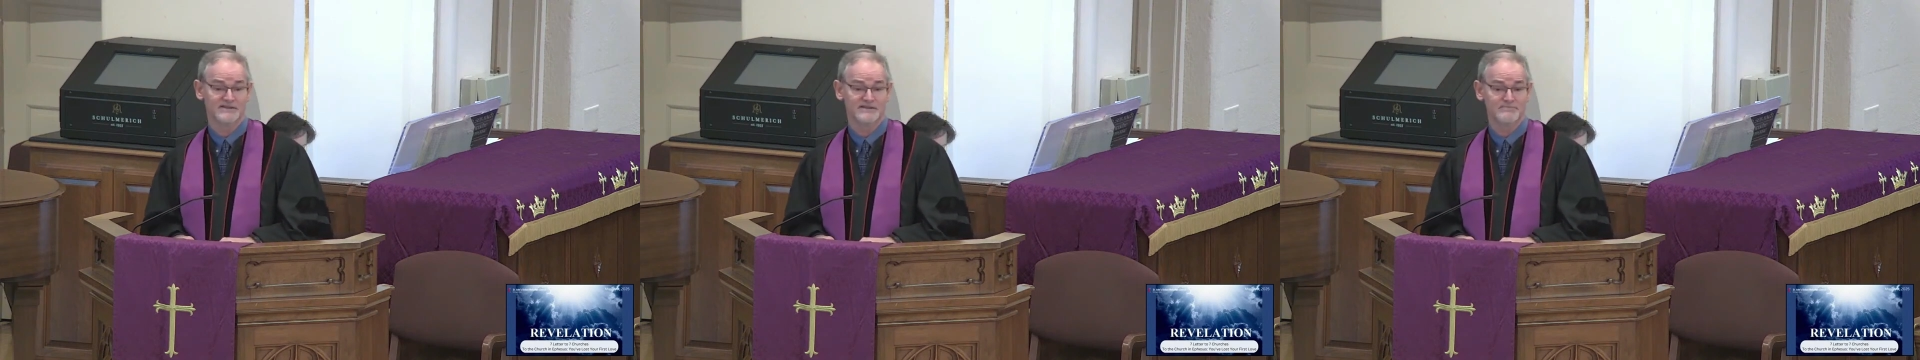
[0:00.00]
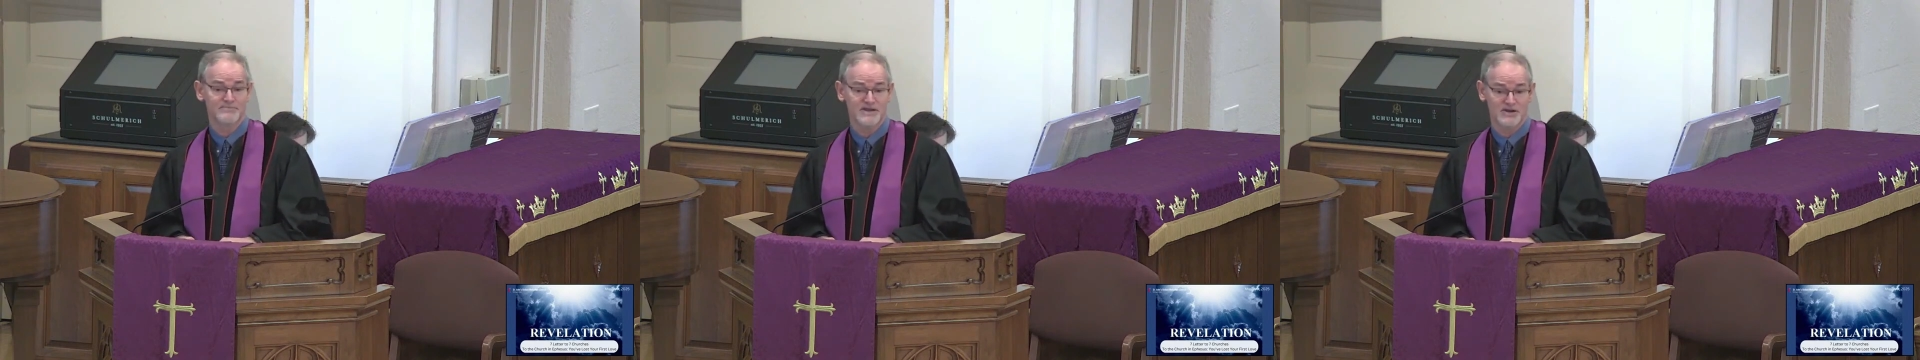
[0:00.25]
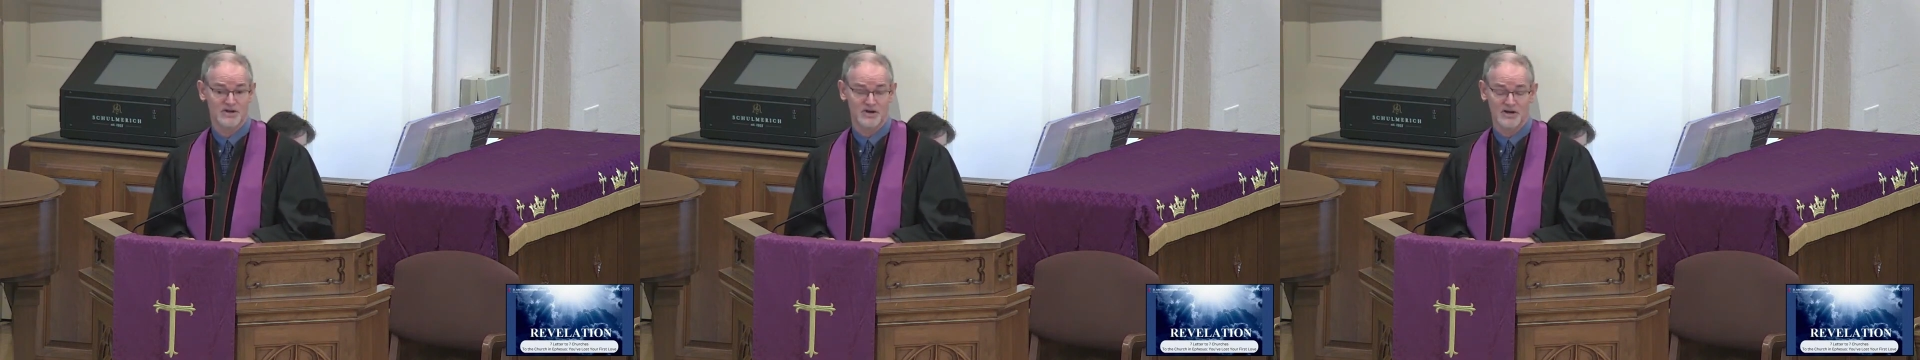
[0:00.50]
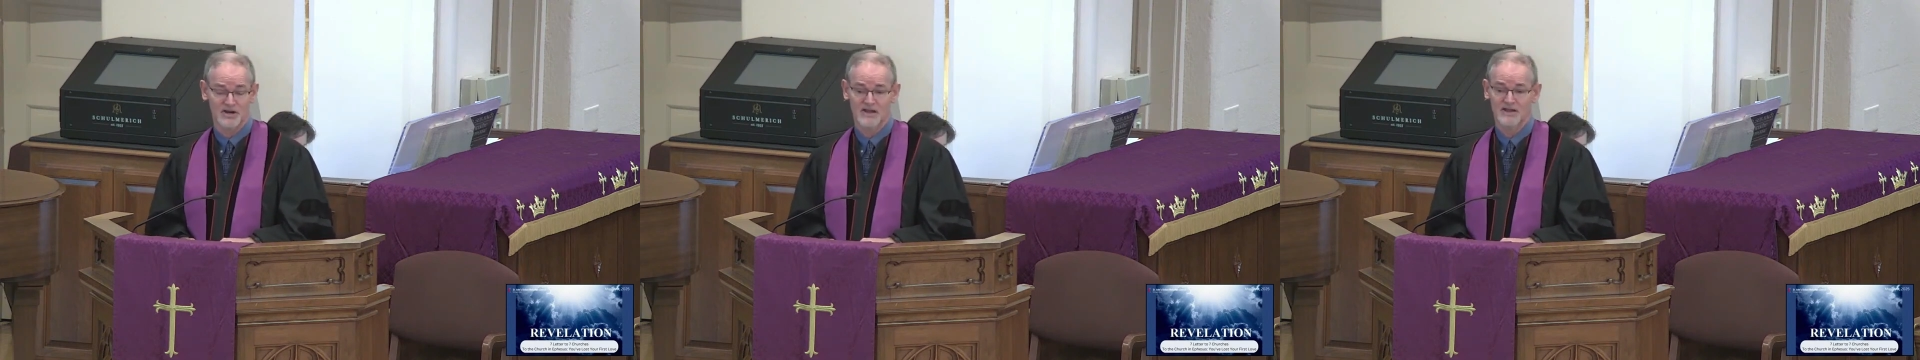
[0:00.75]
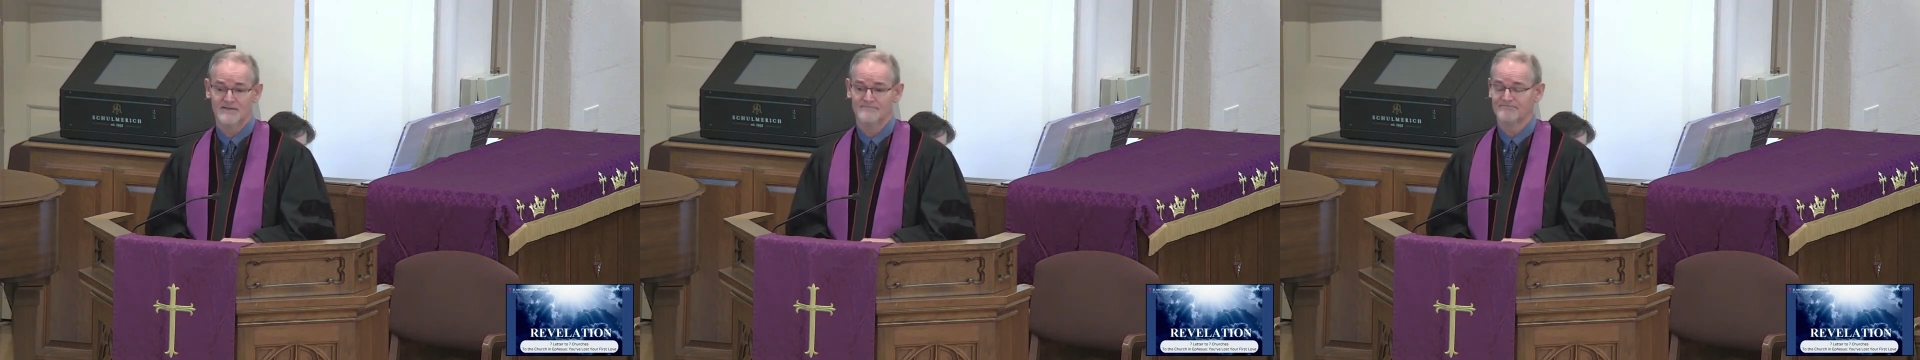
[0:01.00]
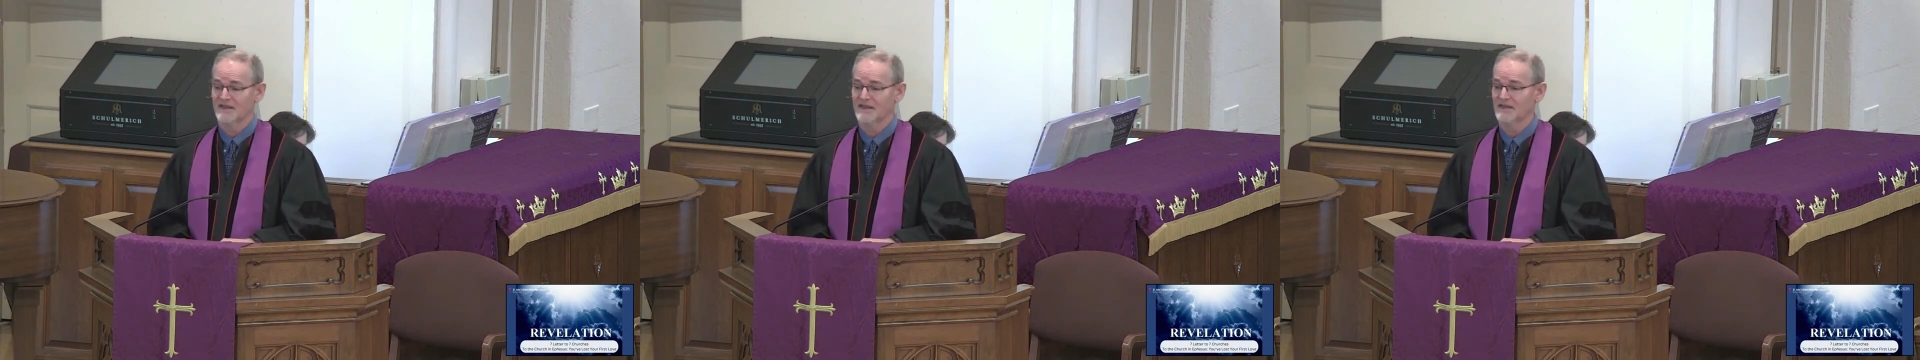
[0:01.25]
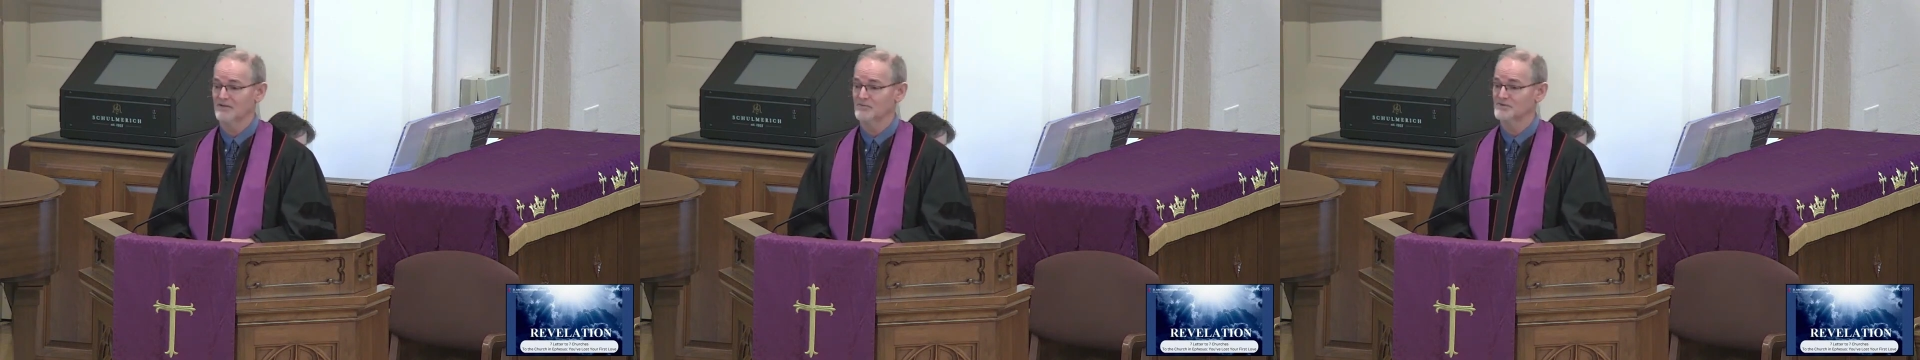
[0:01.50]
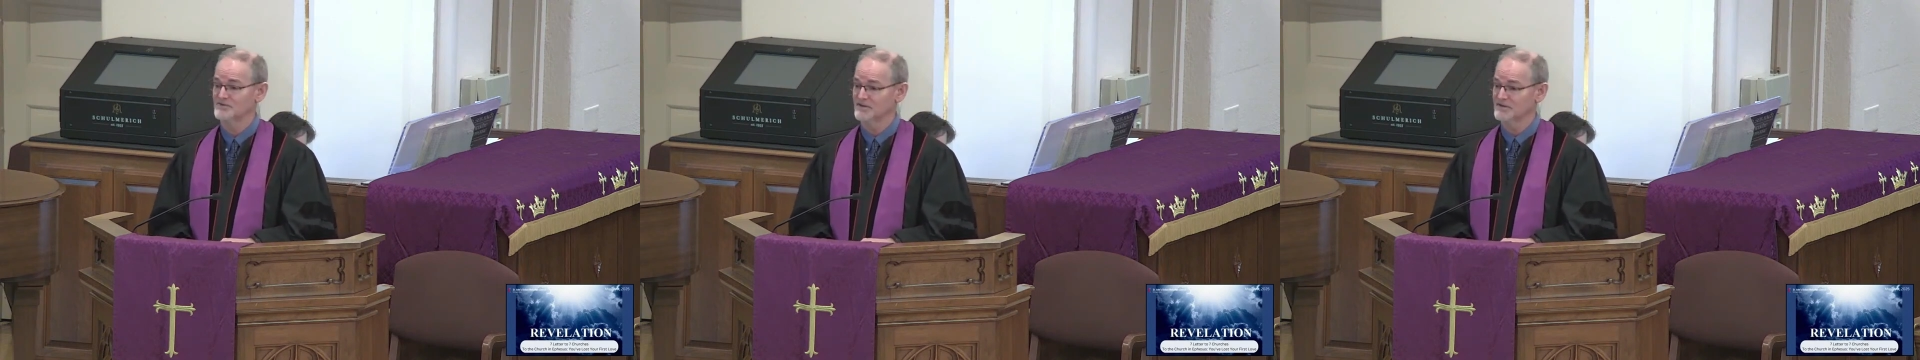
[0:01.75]
disappear.
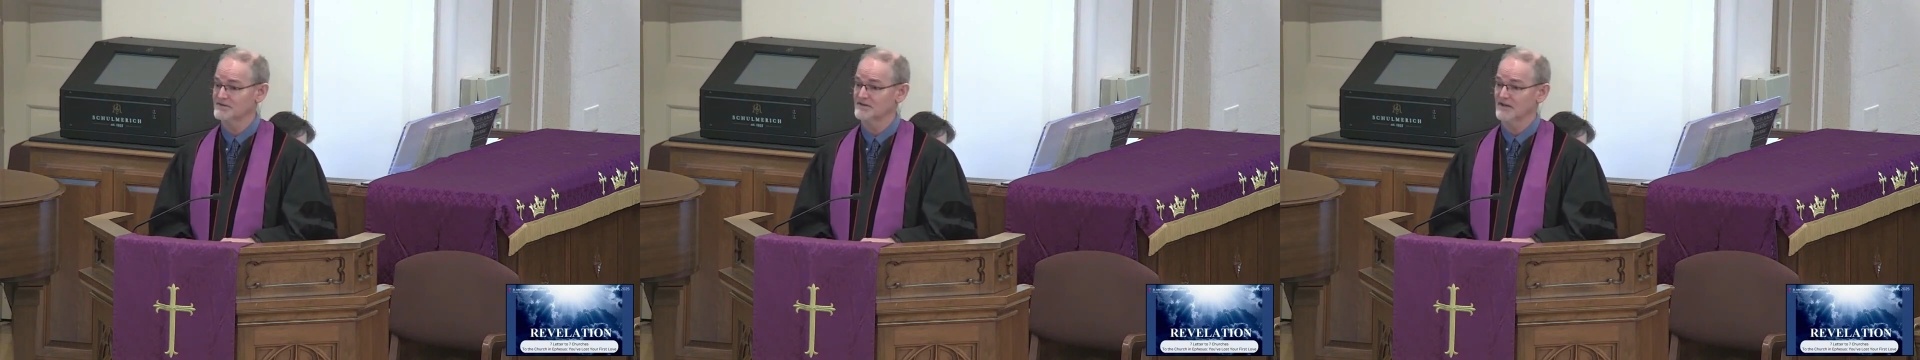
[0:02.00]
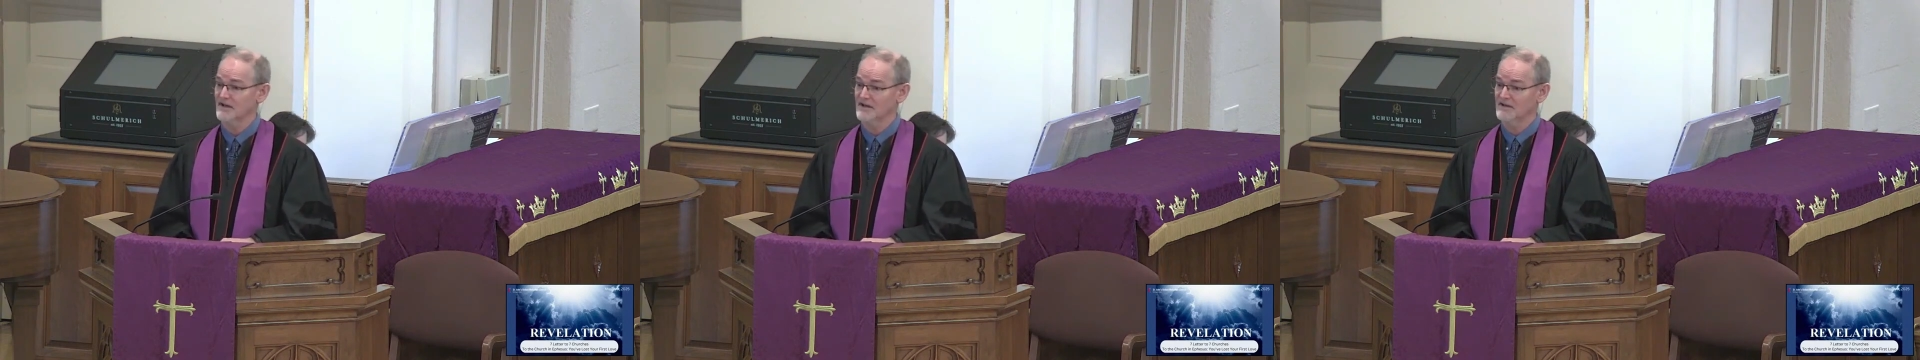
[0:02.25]
It was just